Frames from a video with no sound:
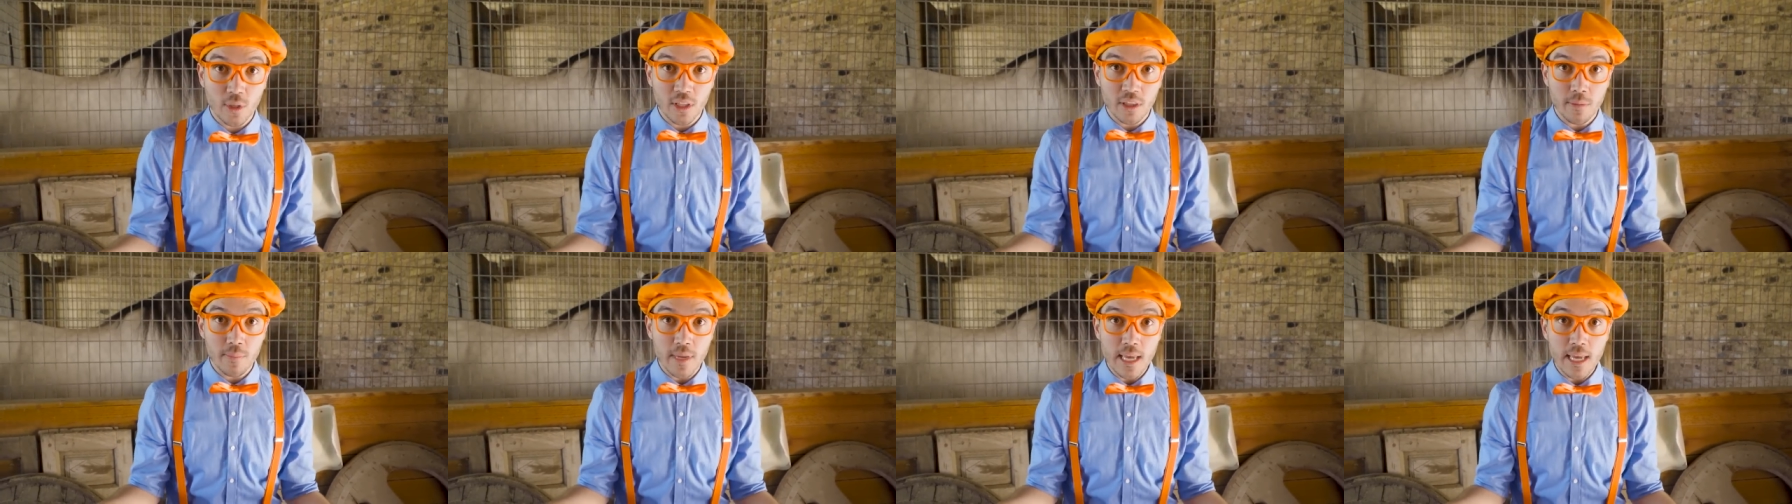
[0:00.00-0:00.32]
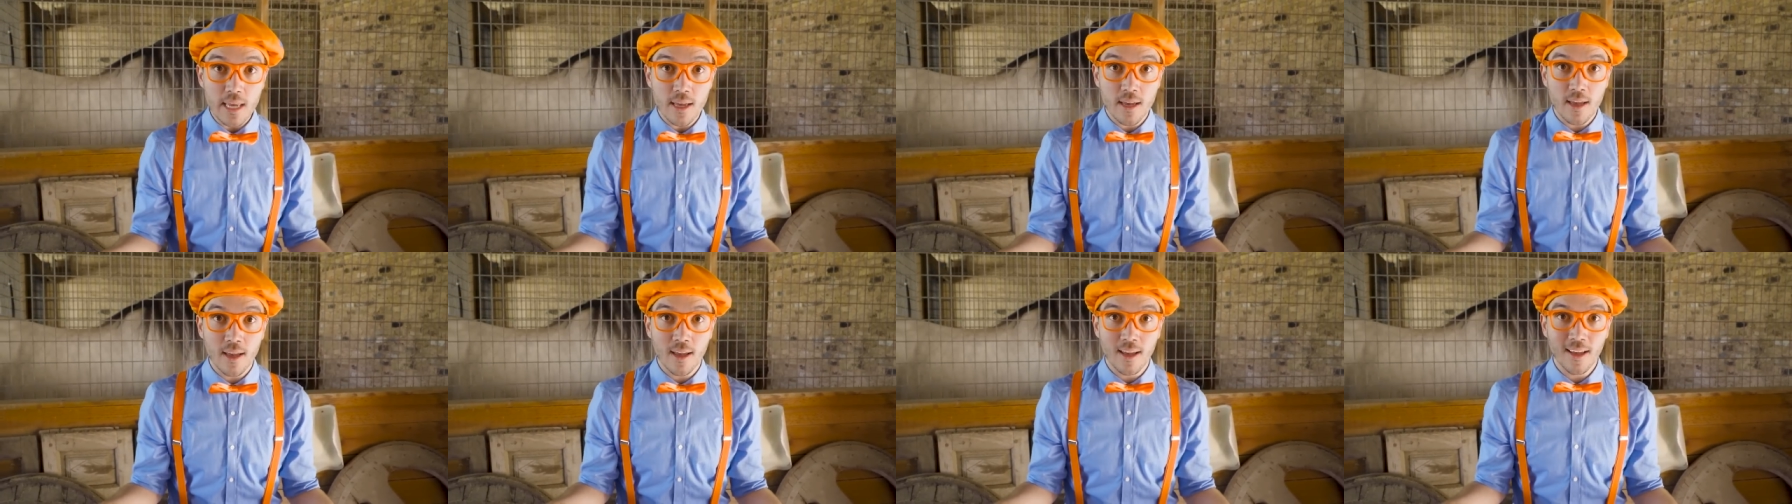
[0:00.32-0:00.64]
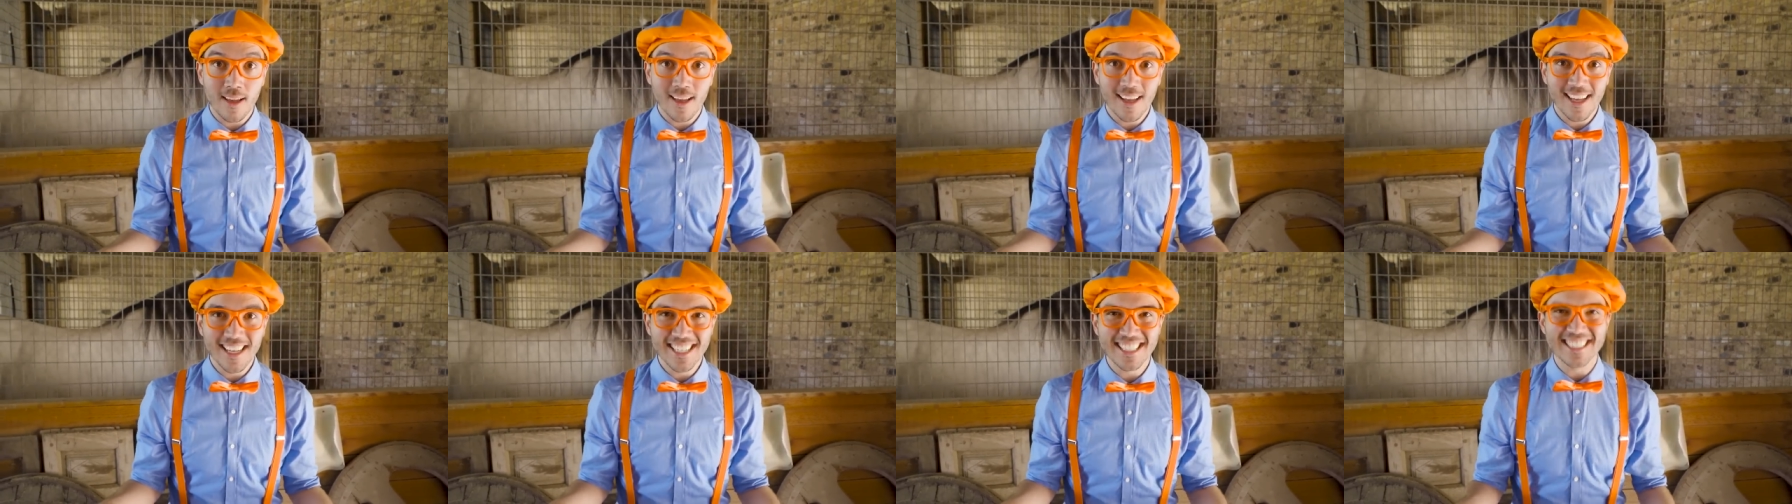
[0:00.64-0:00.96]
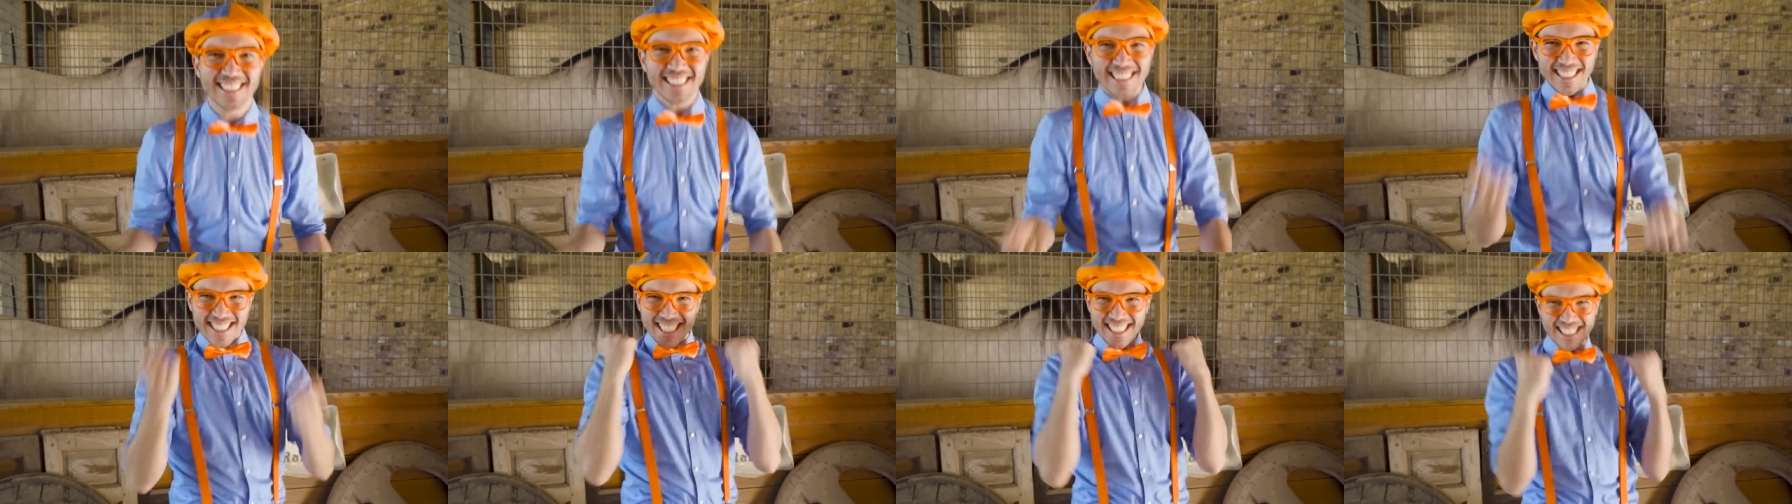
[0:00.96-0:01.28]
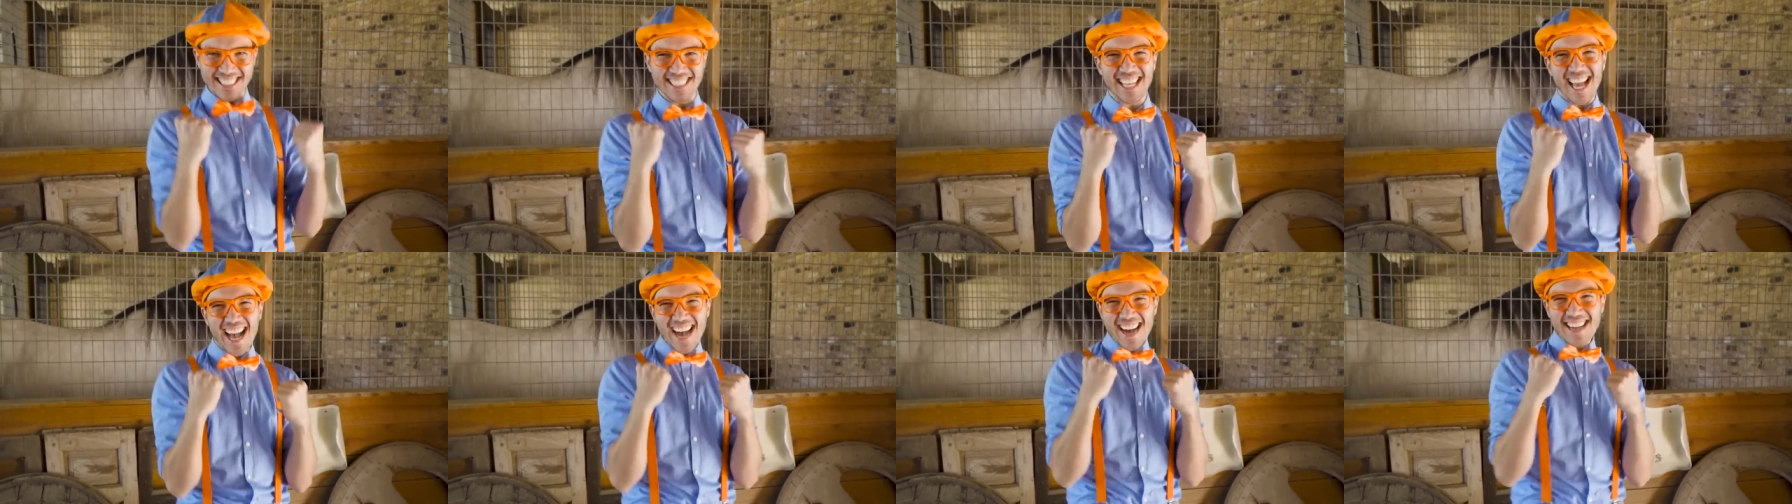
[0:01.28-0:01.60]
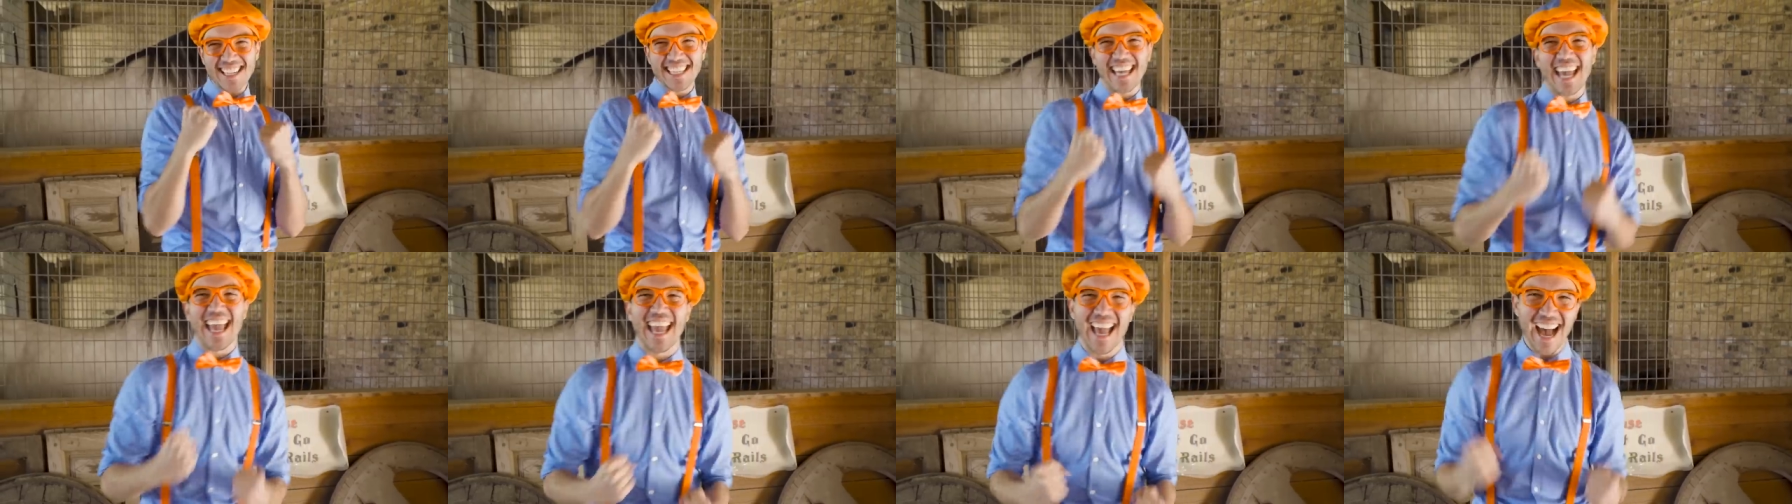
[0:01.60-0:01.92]
with me?
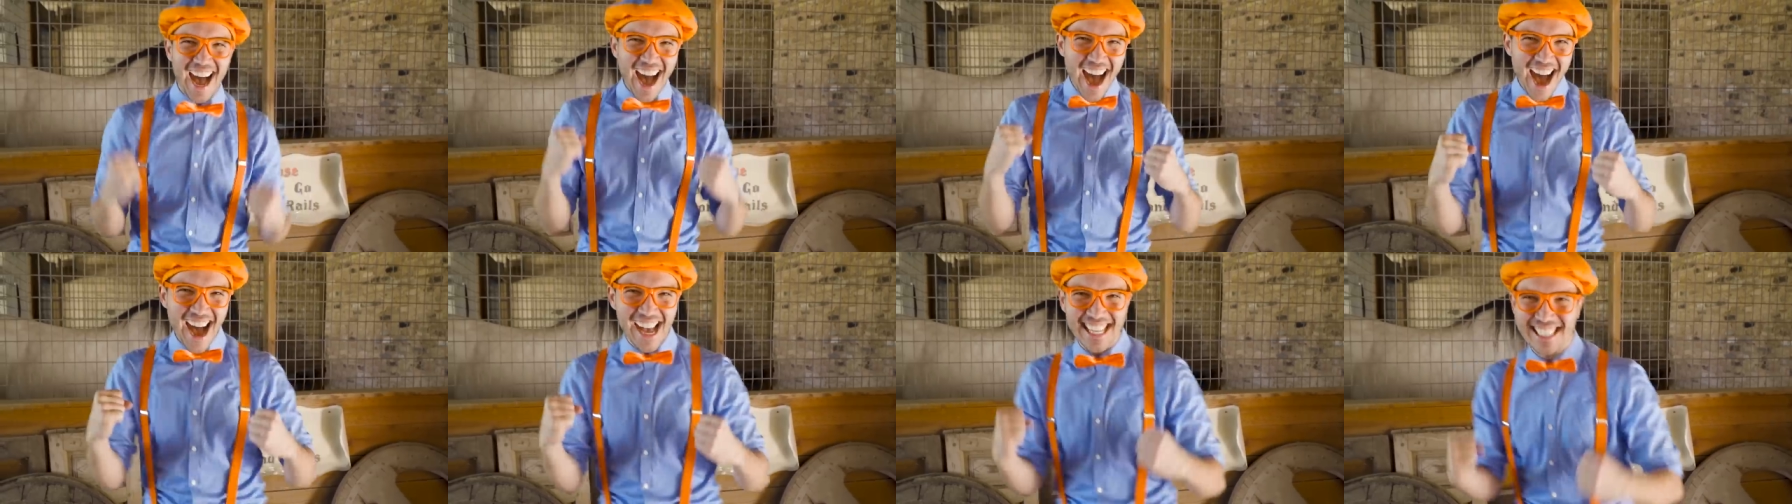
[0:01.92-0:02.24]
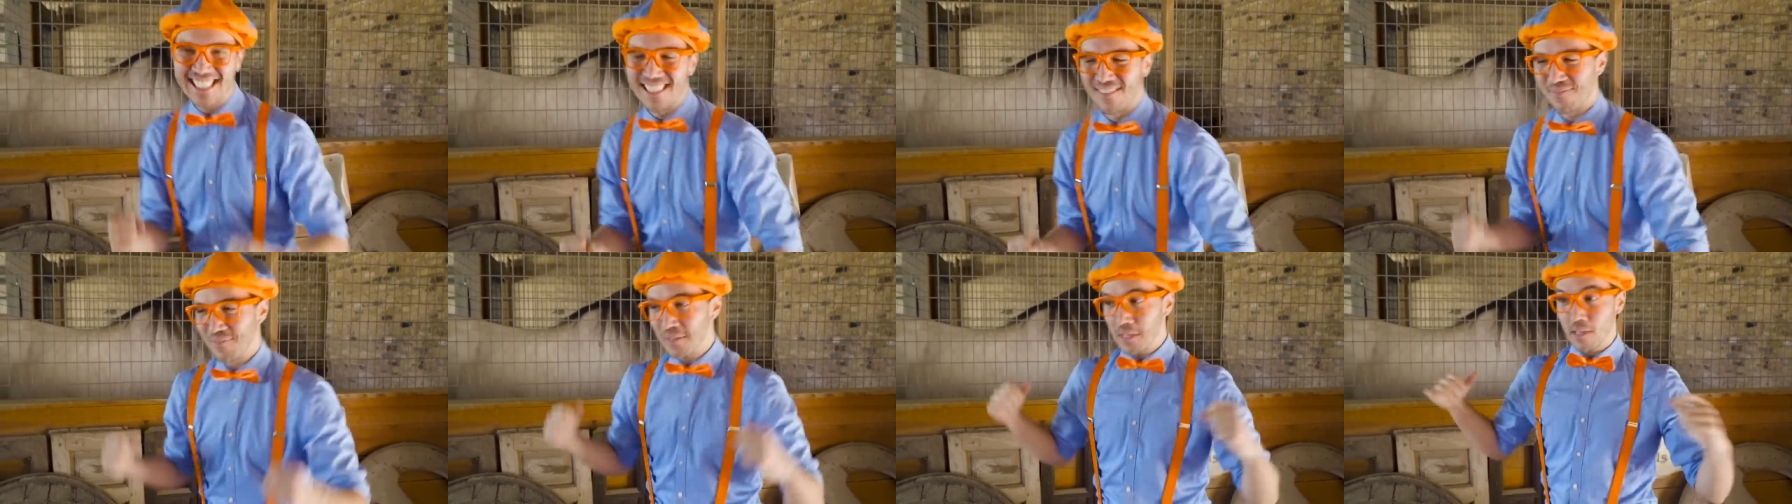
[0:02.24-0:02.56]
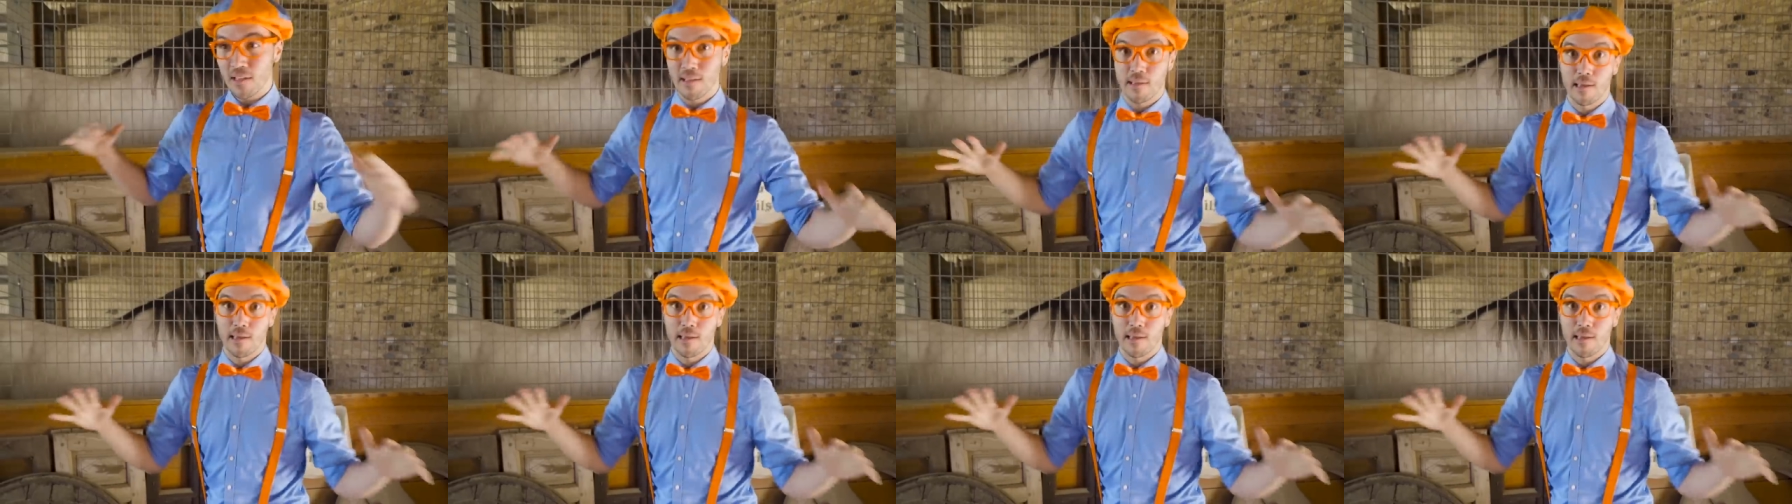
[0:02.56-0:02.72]
okay, awesome.